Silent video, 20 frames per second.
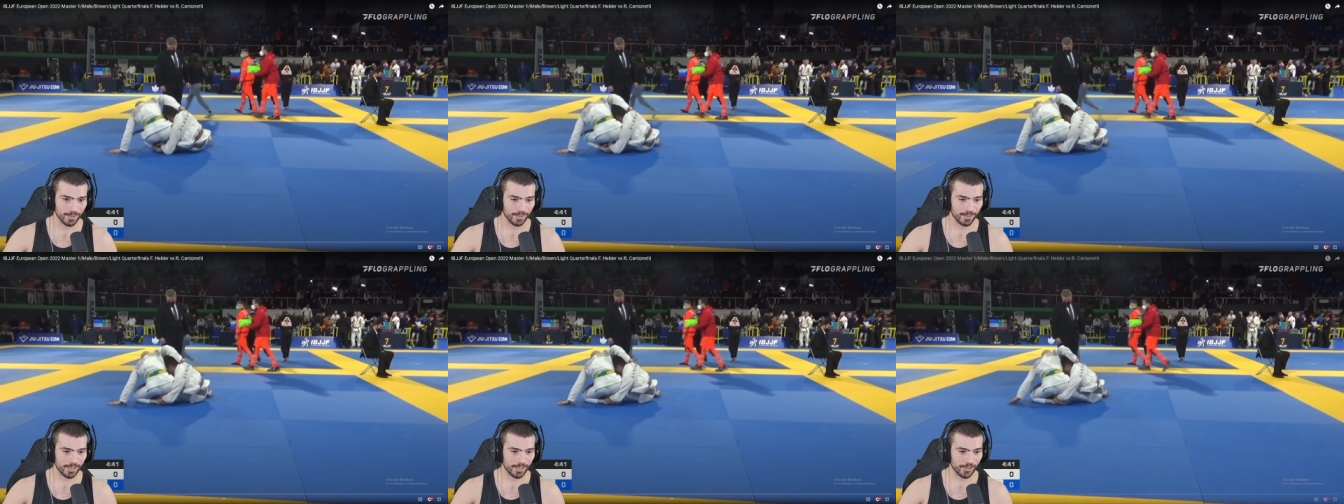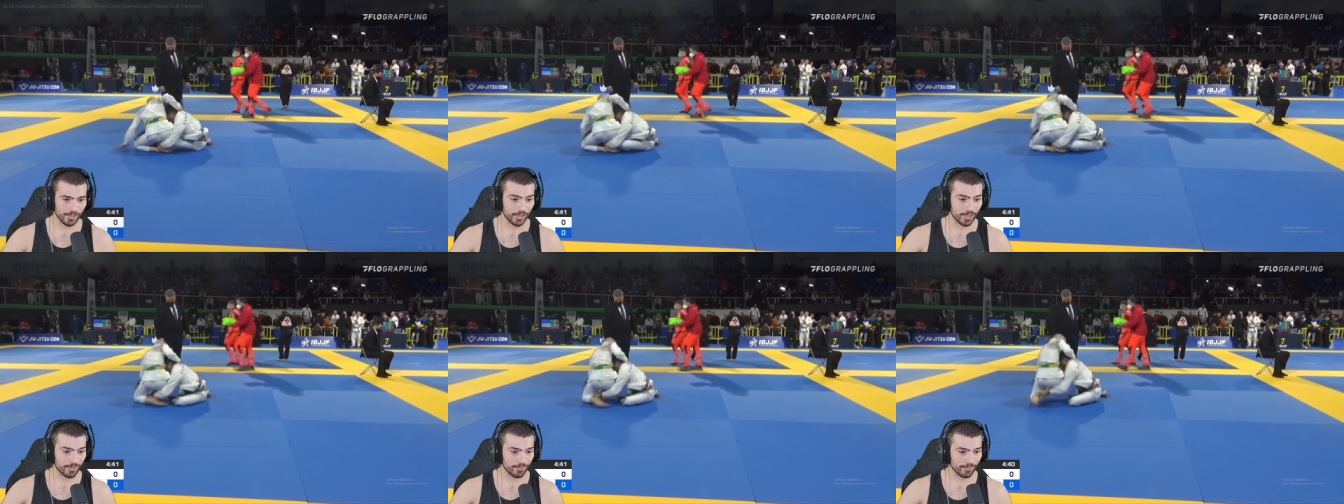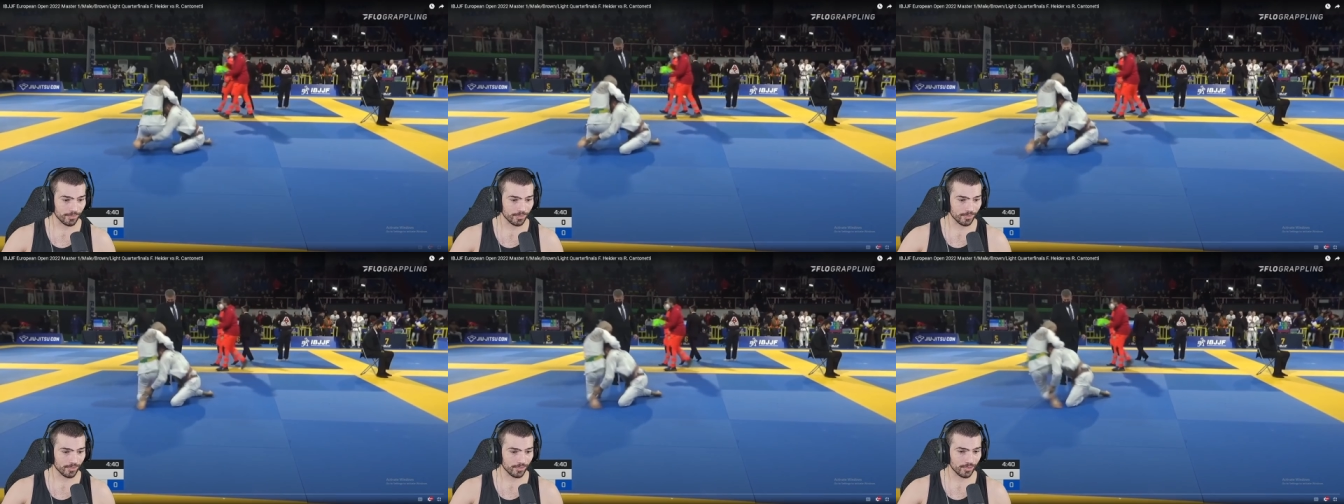he could have
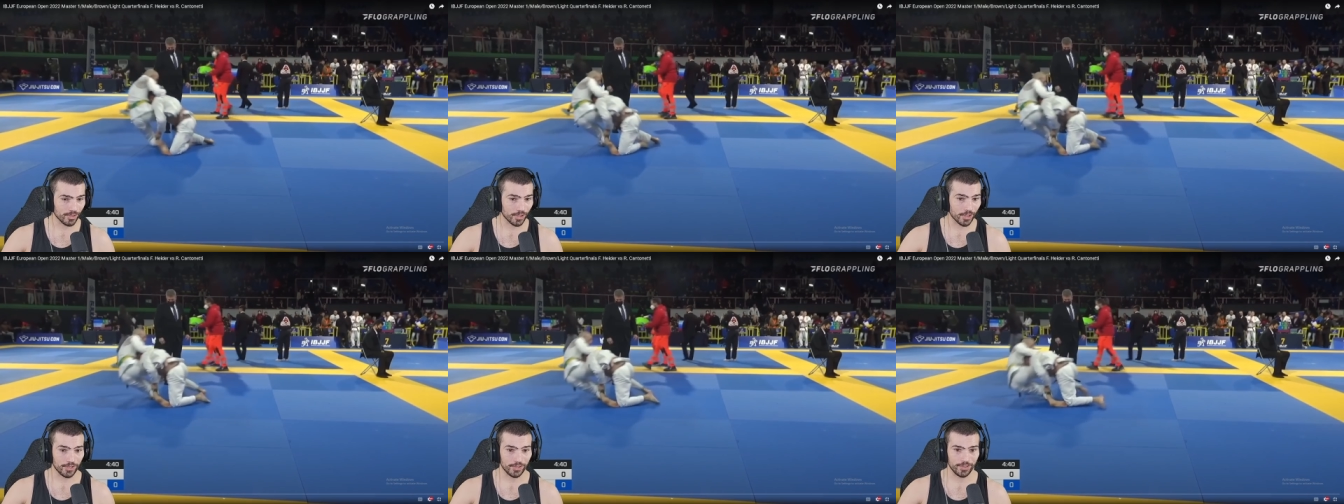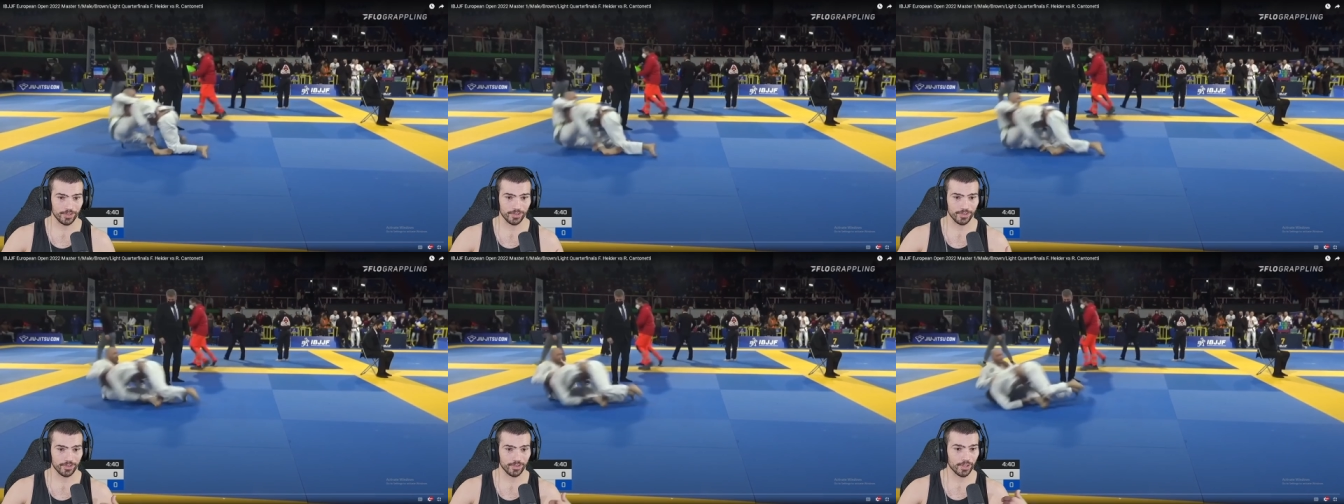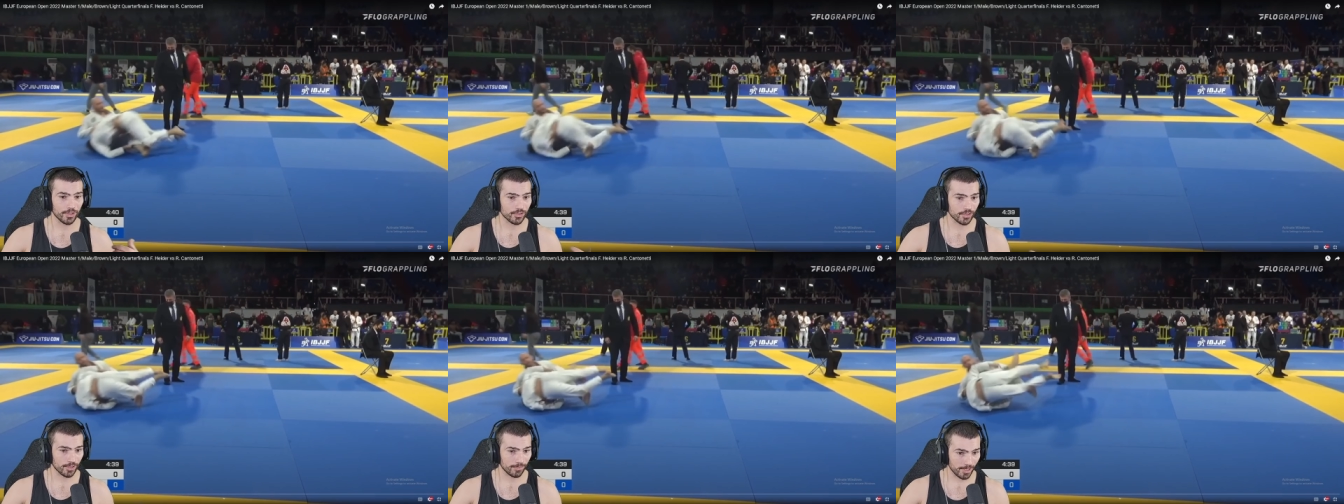done
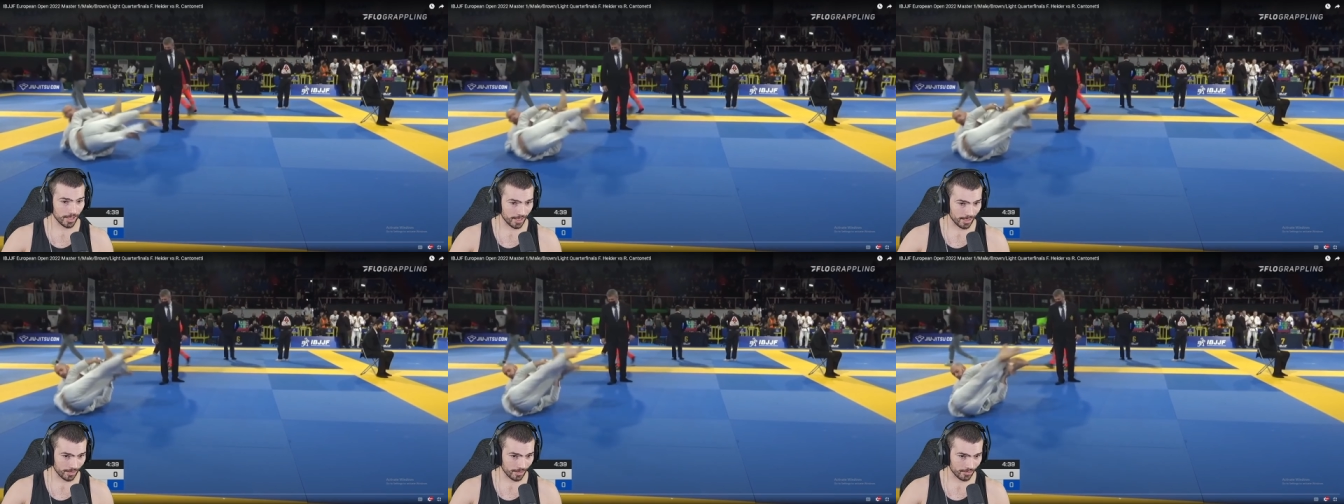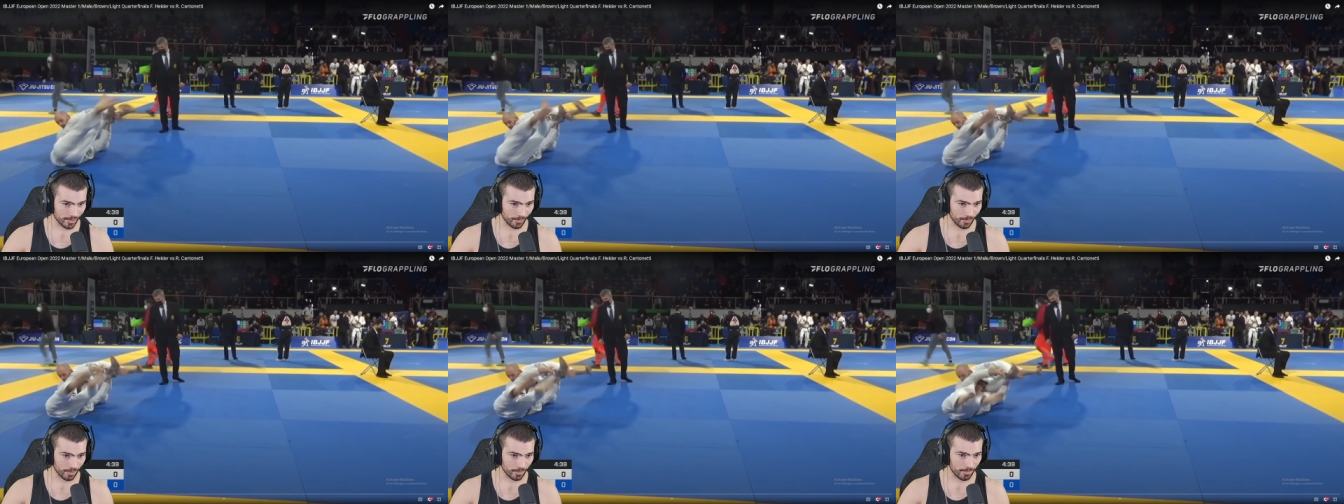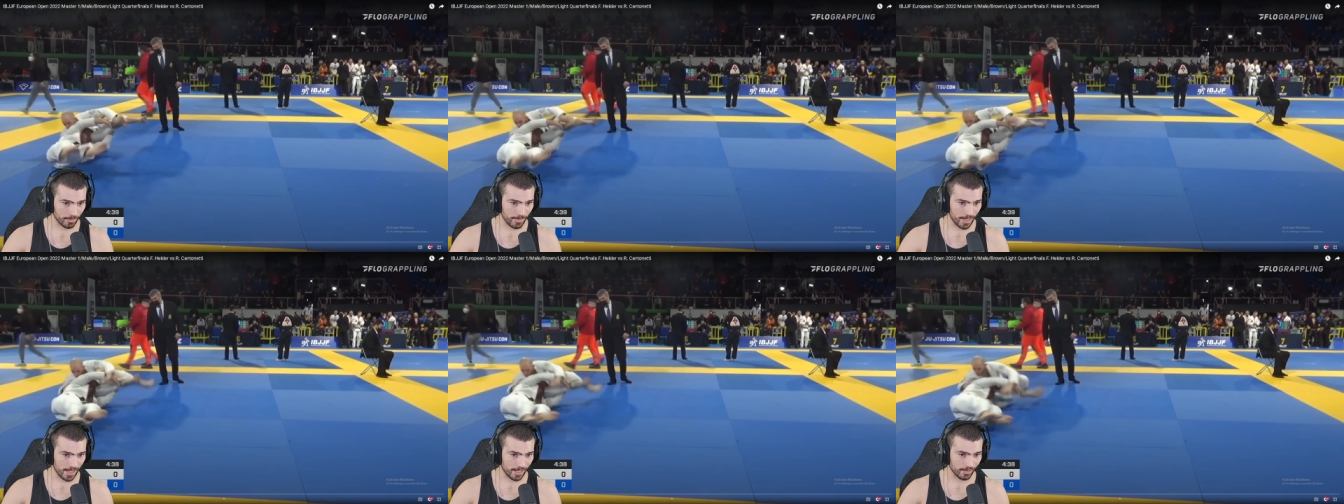something else that would have
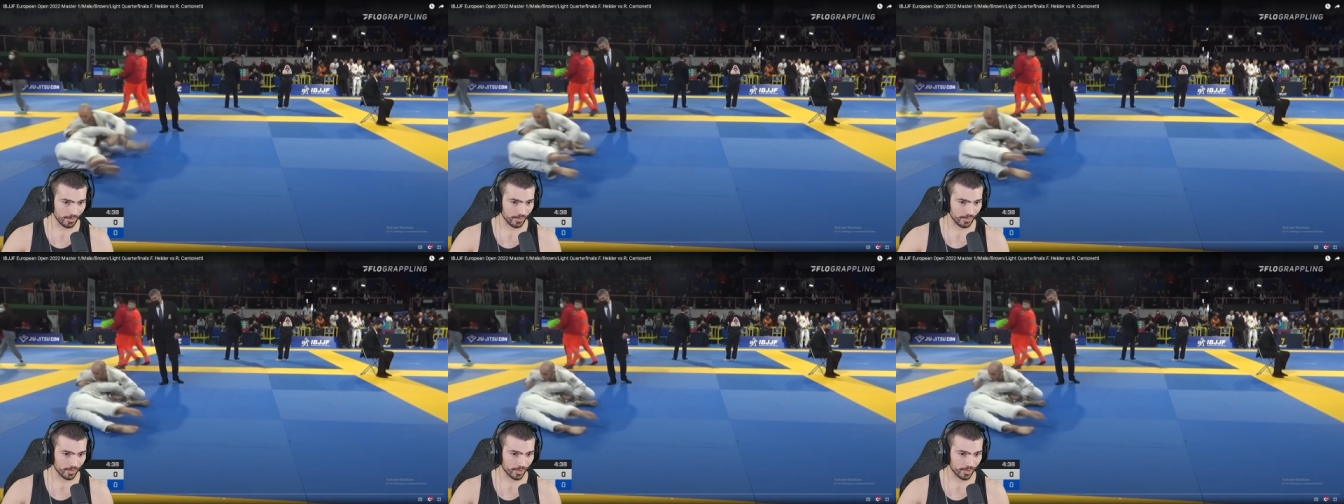been bad.